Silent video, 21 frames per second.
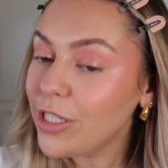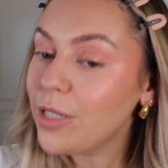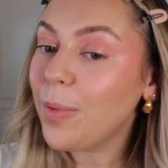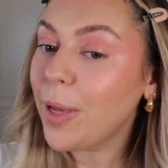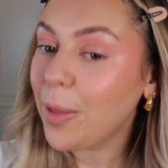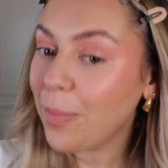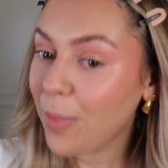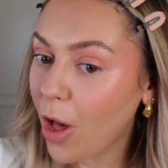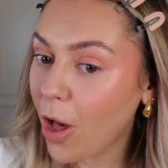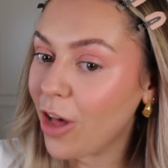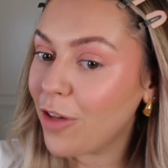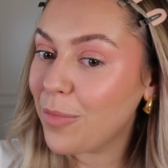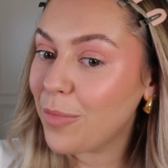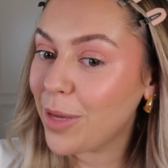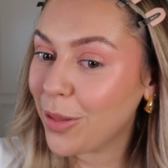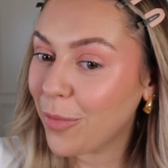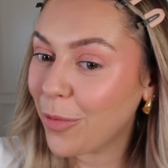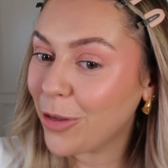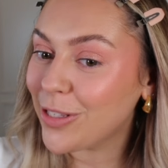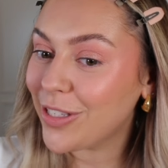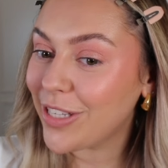is a big part of me
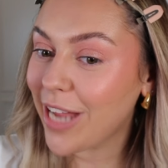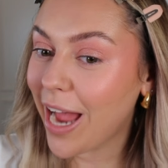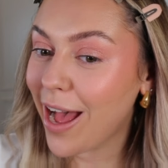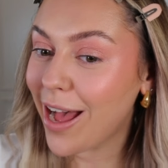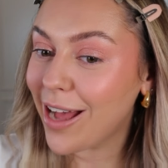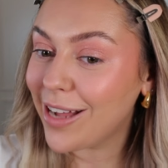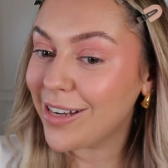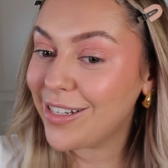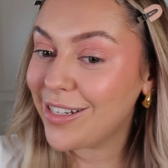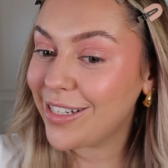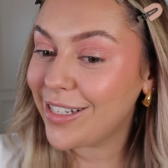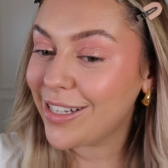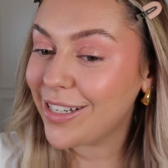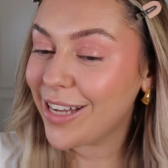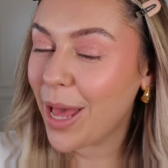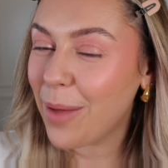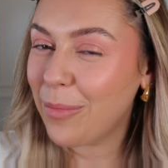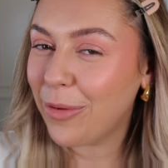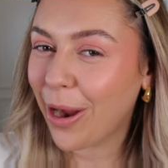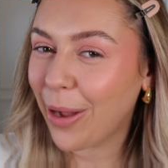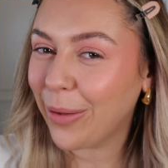that wants to add
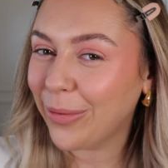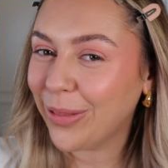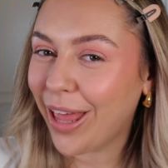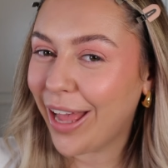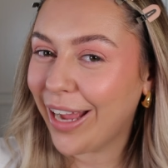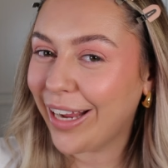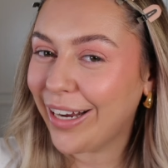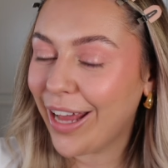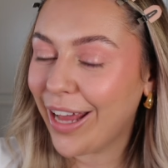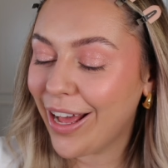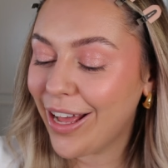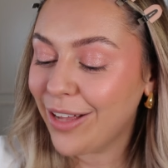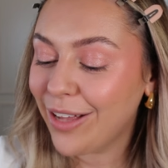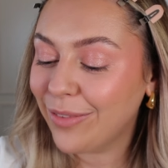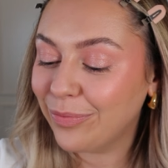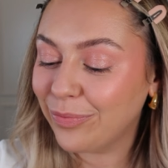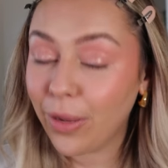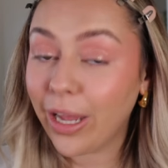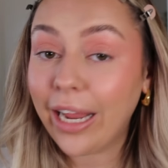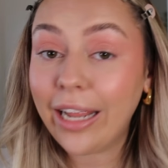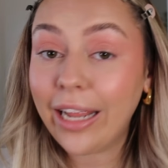a brown liner,
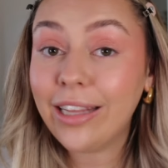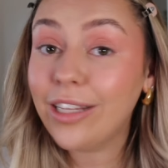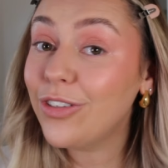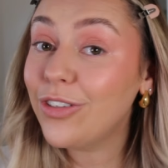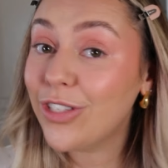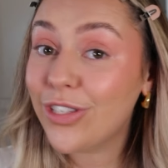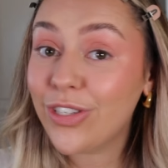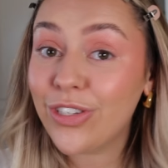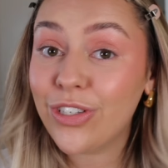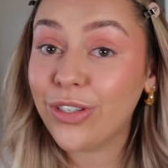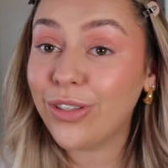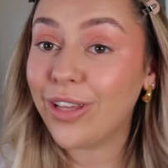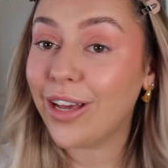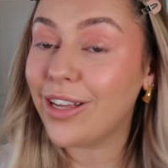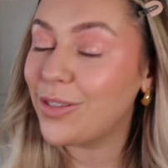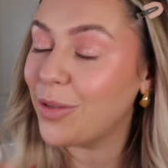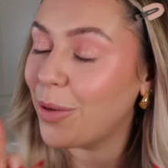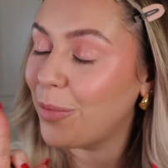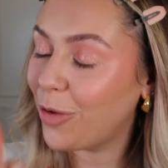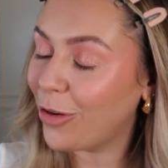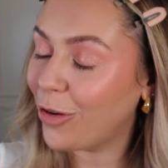but Hailey doesn't do that,
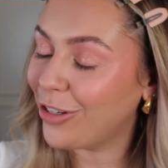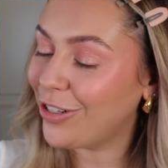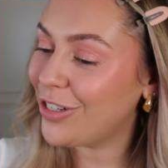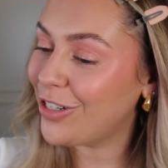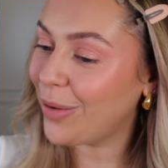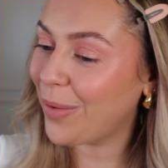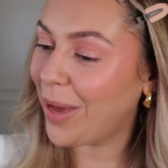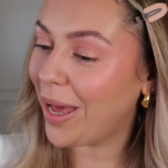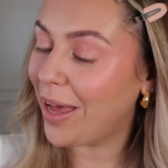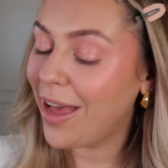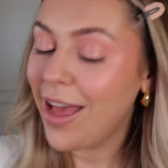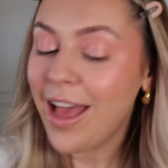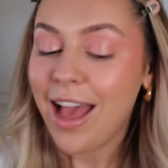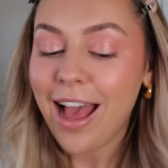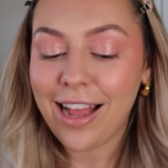so I'm not going to do it.